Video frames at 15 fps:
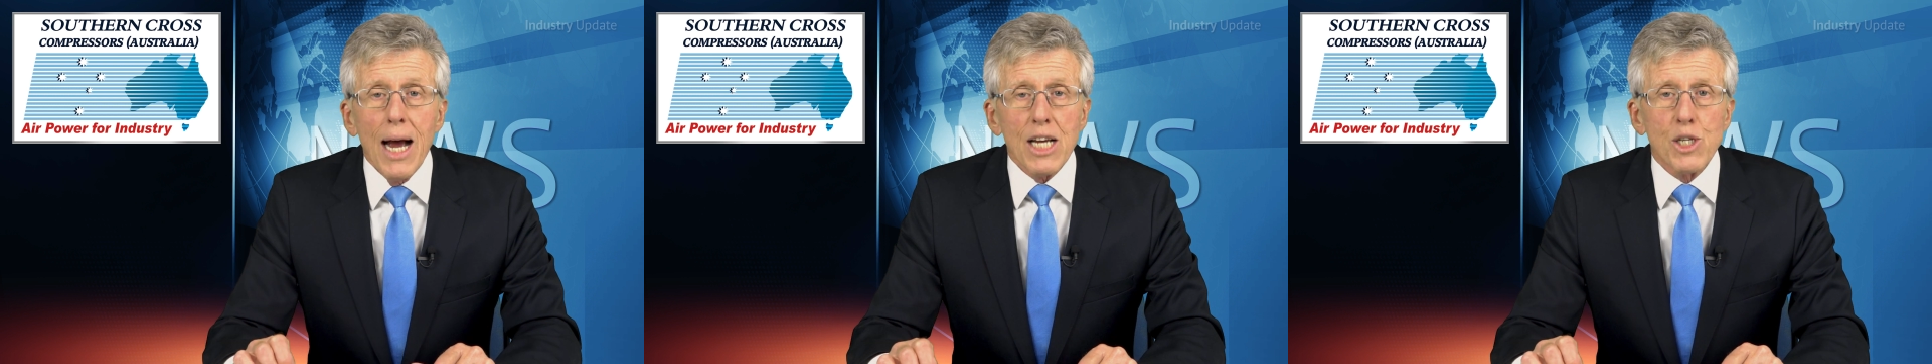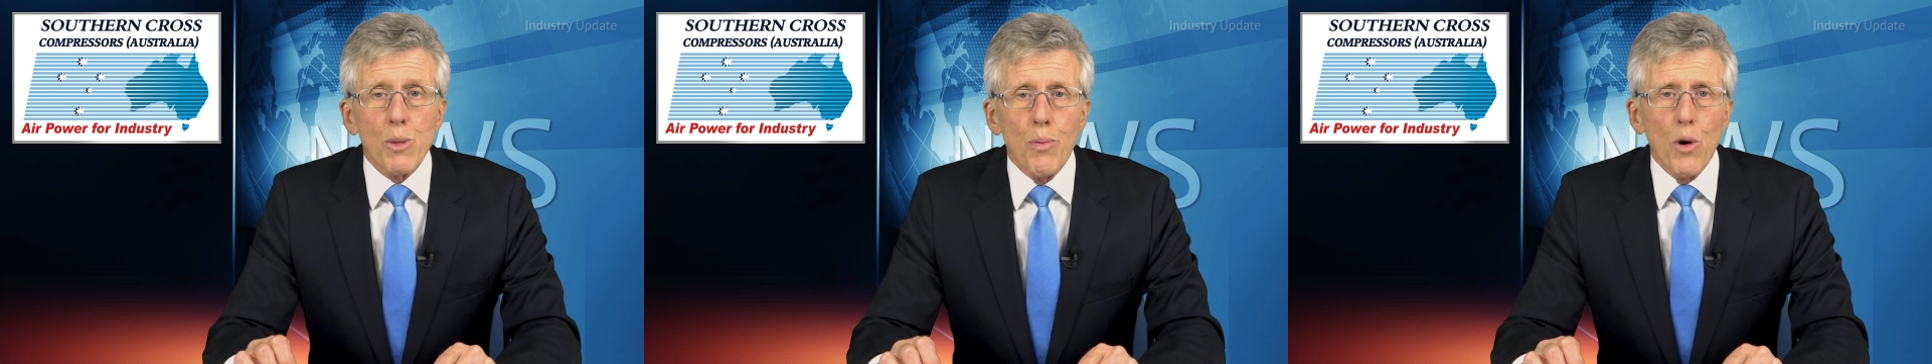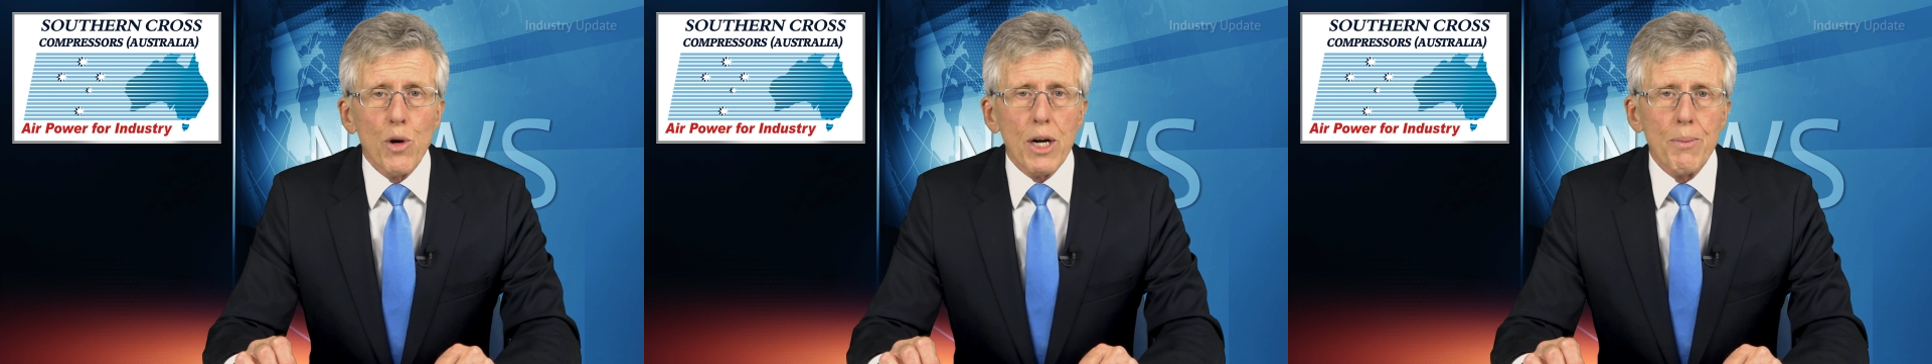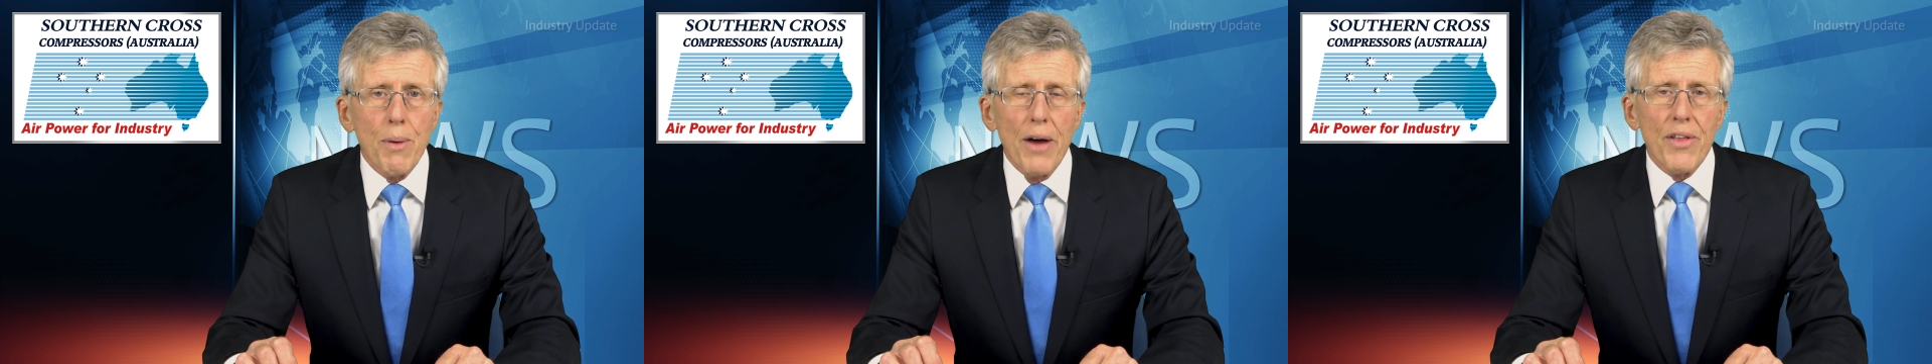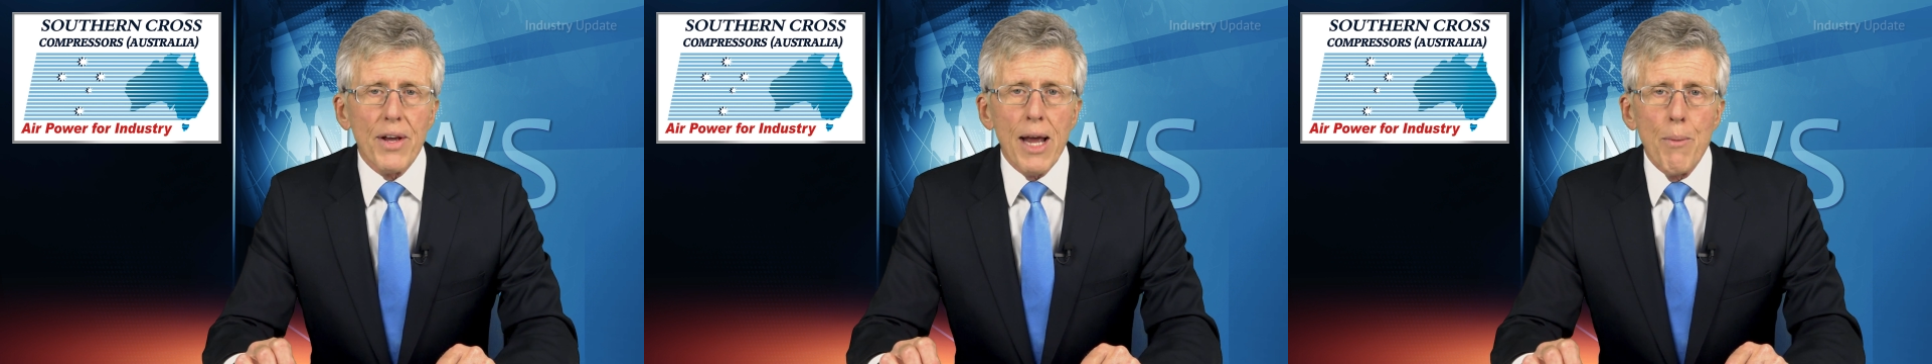are supported
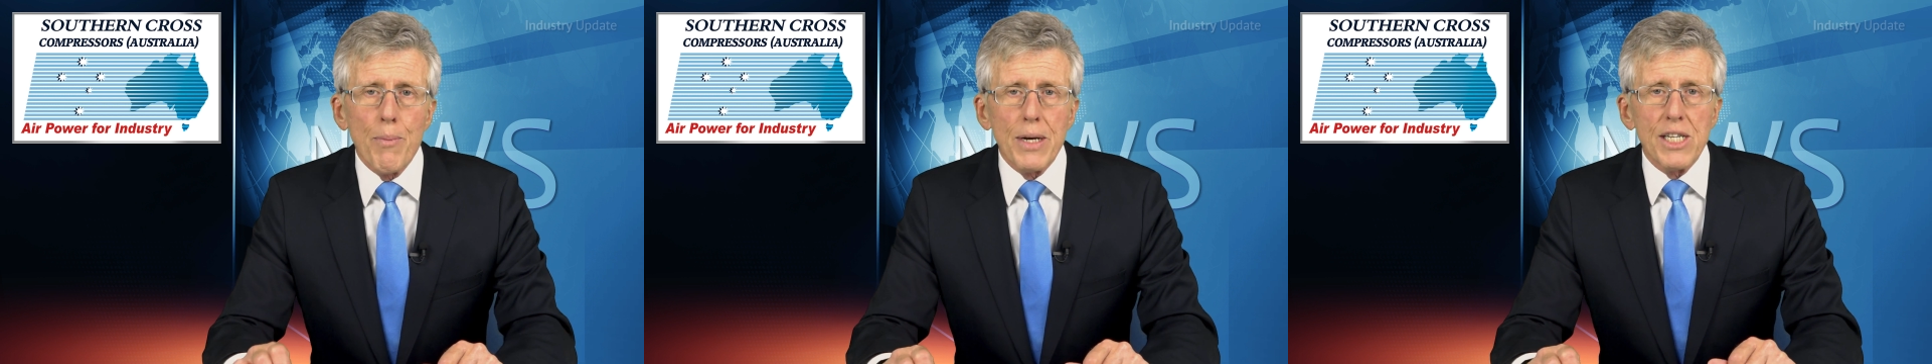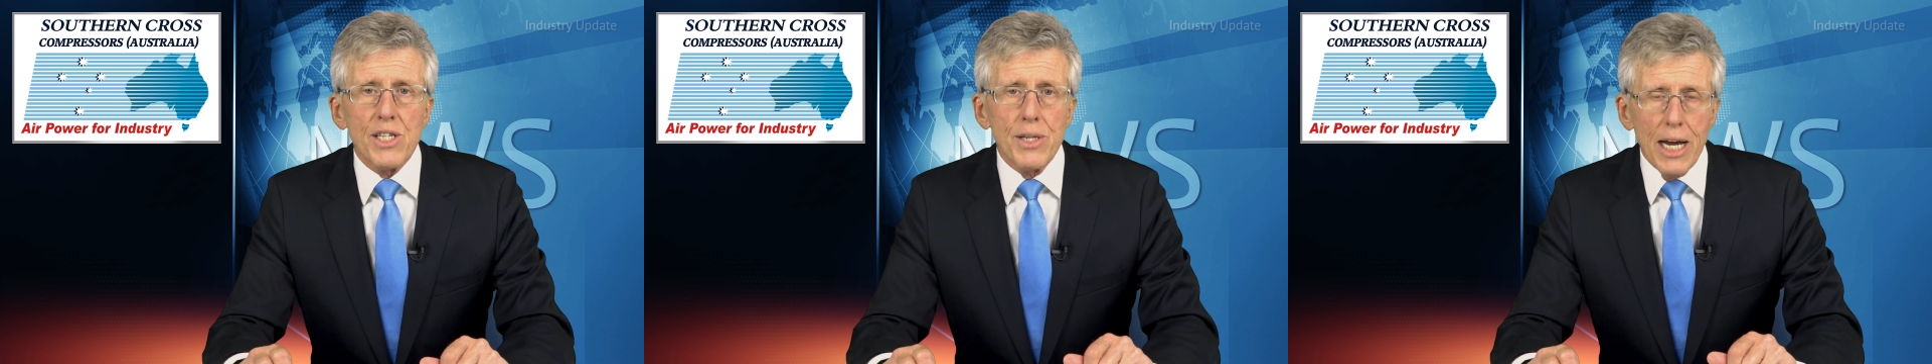by the company's